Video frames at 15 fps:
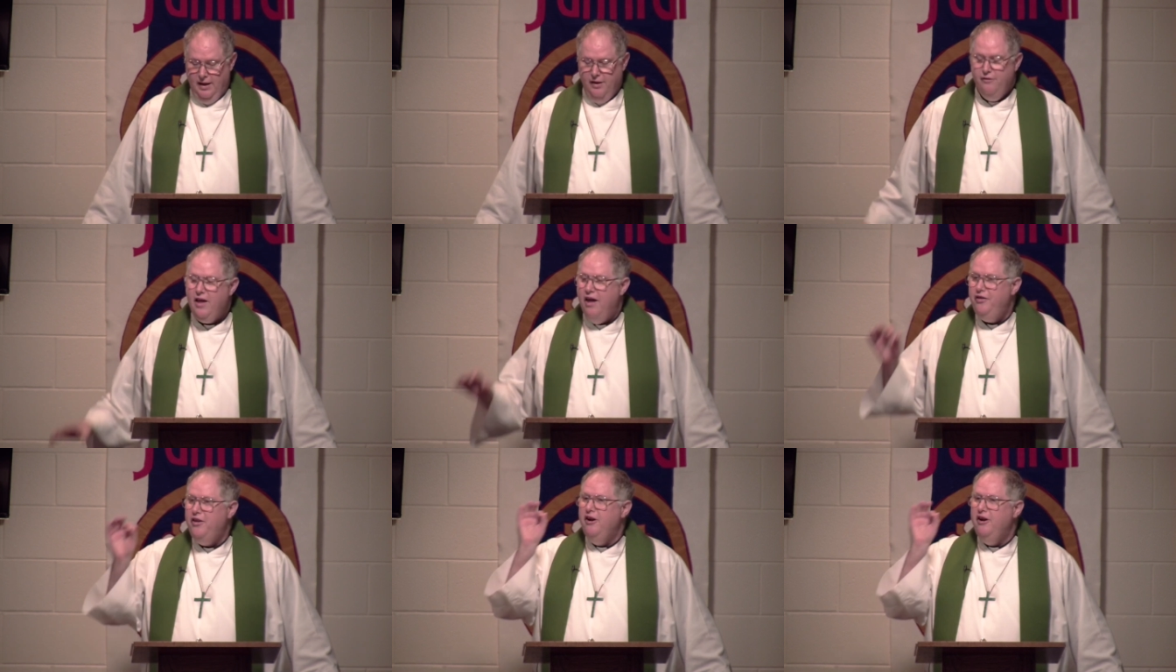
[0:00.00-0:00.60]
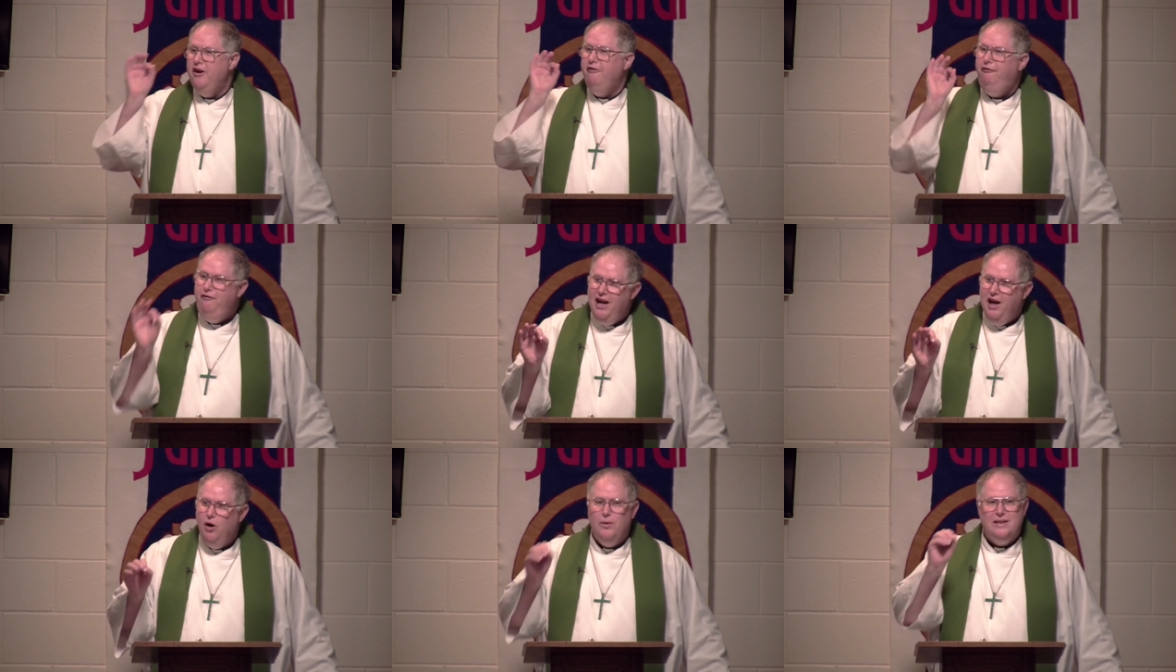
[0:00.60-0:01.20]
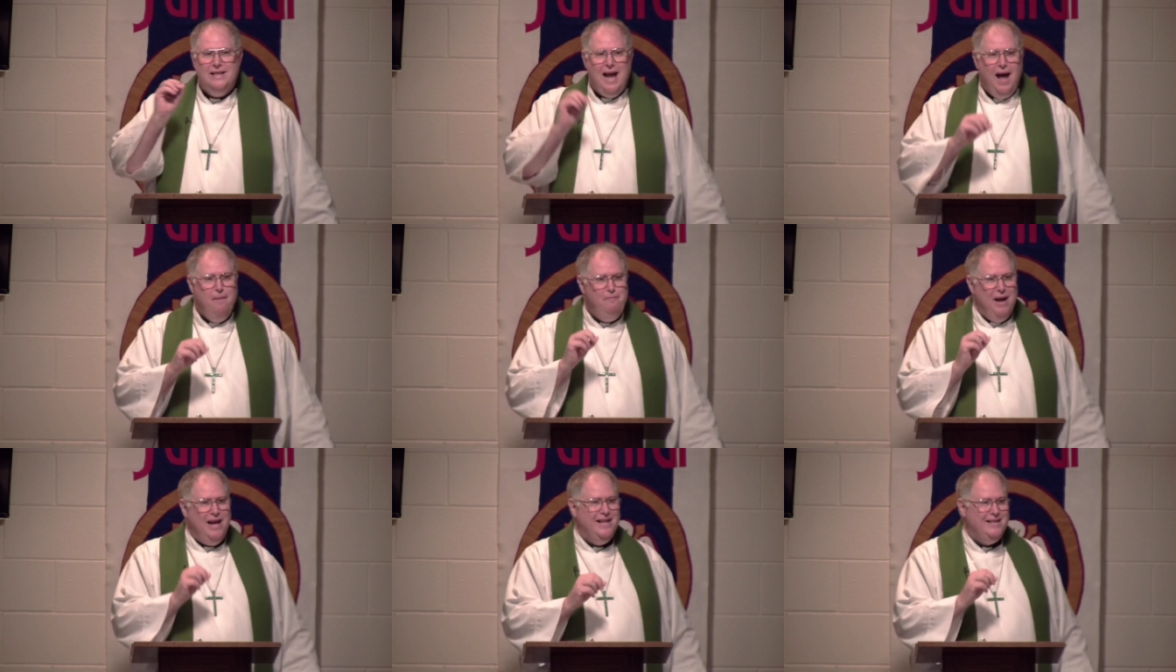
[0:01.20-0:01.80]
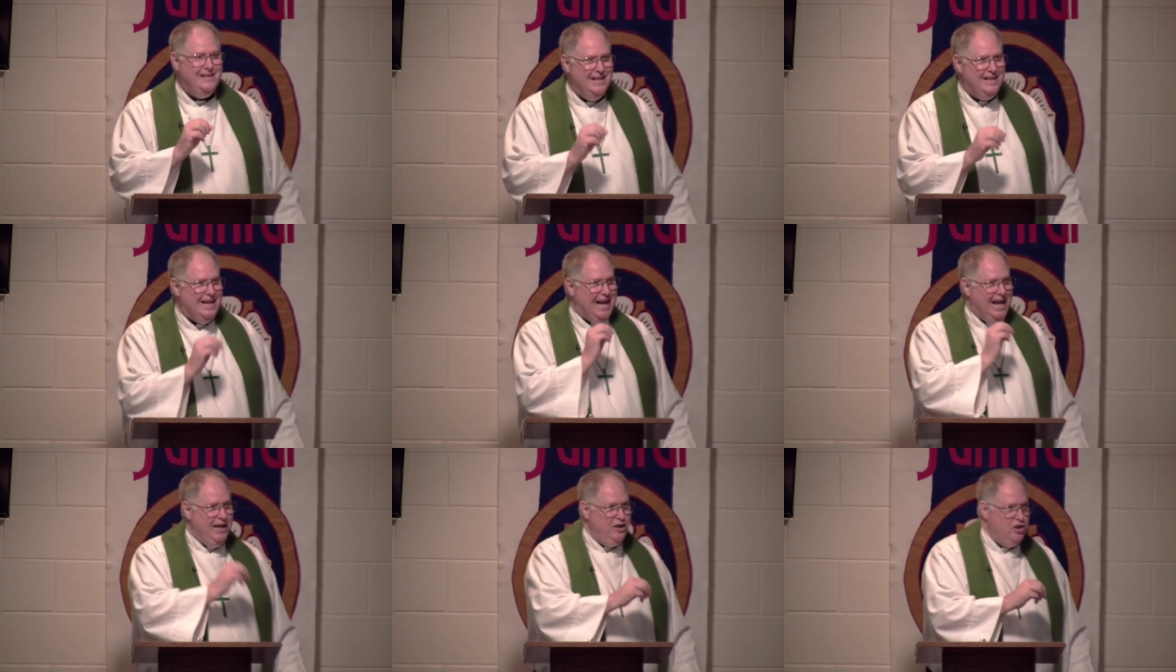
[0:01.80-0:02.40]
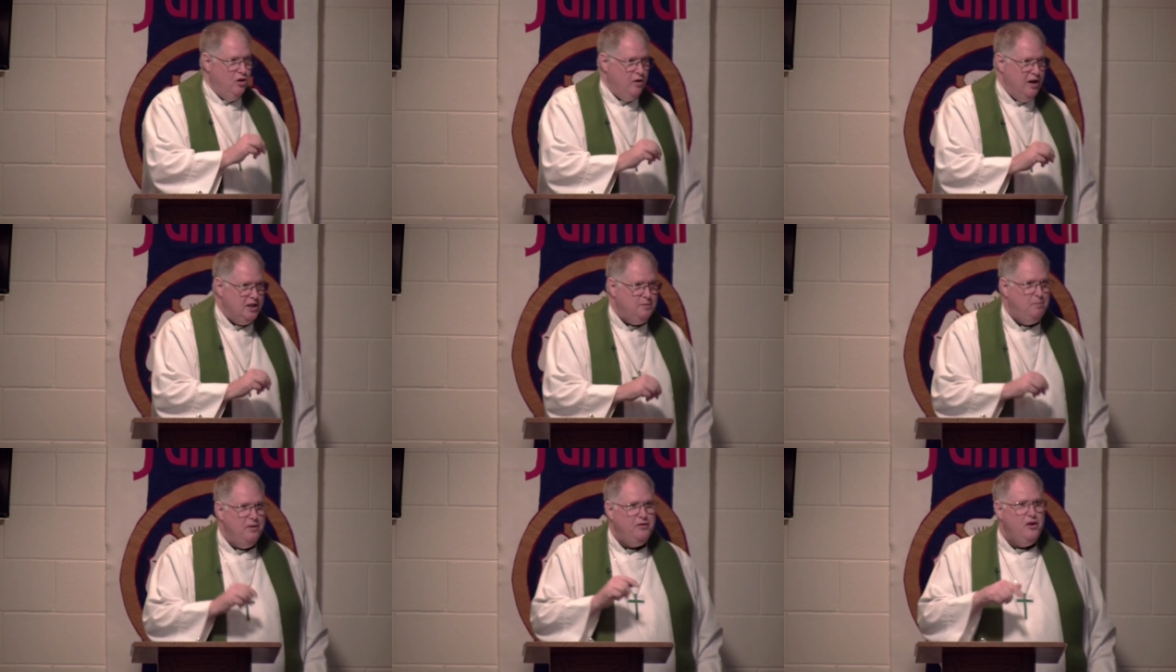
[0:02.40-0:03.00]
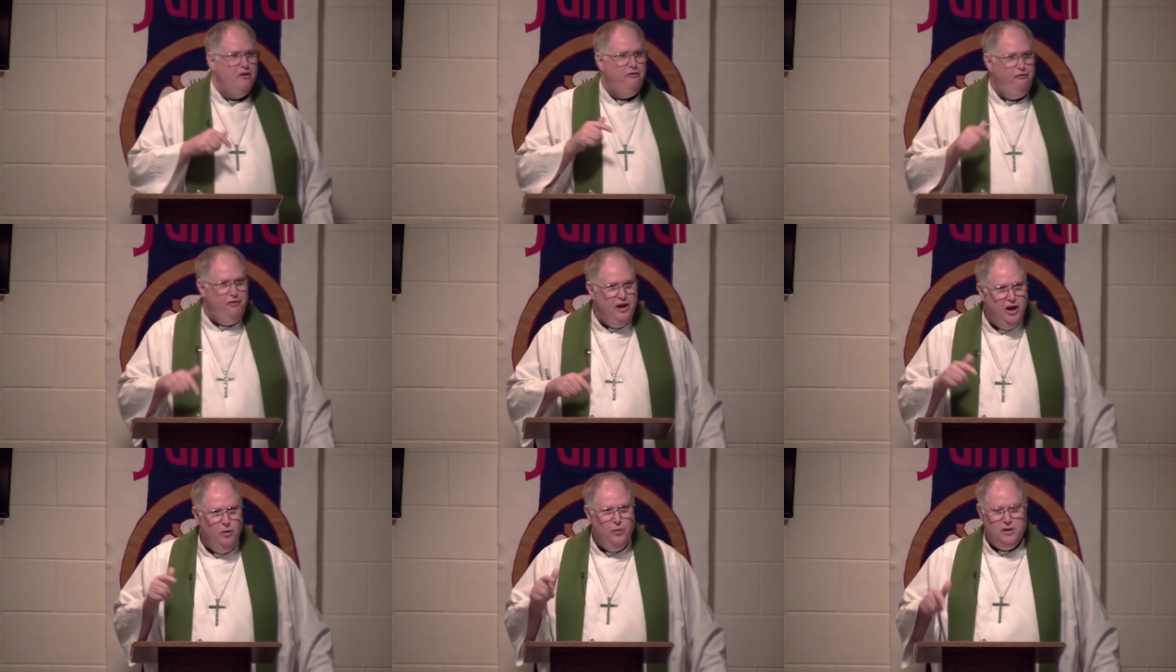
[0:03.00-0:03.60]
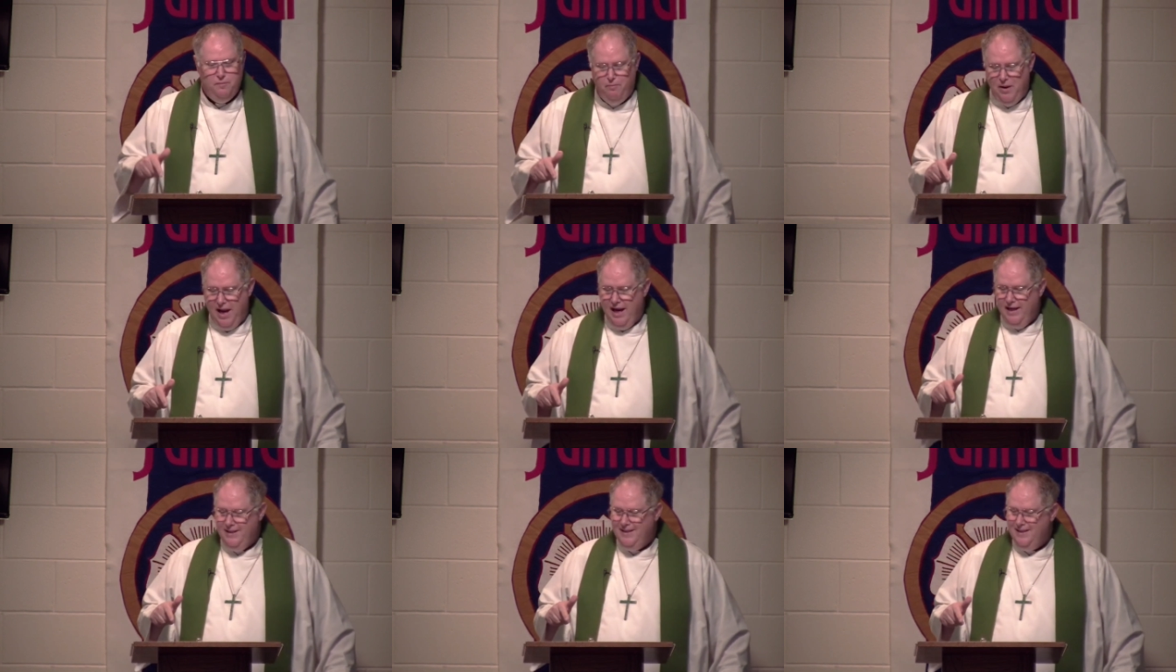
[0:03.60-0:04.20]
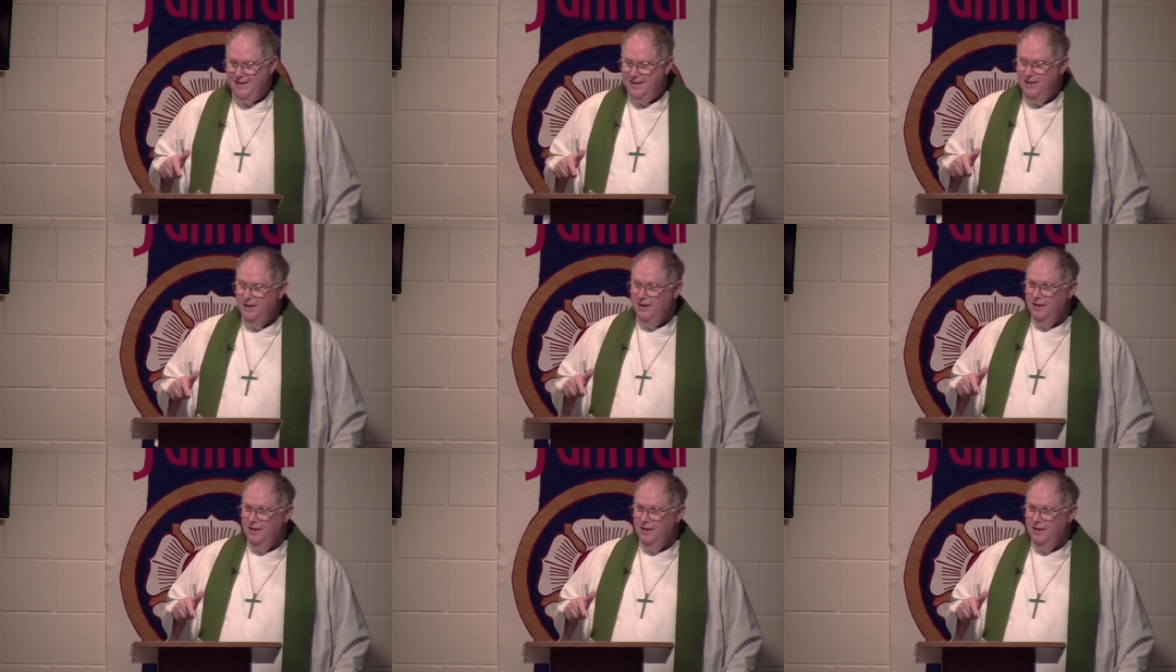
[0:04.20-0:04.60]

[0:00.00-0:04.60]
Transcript: that their fear was not based in ignorance, but their fear was based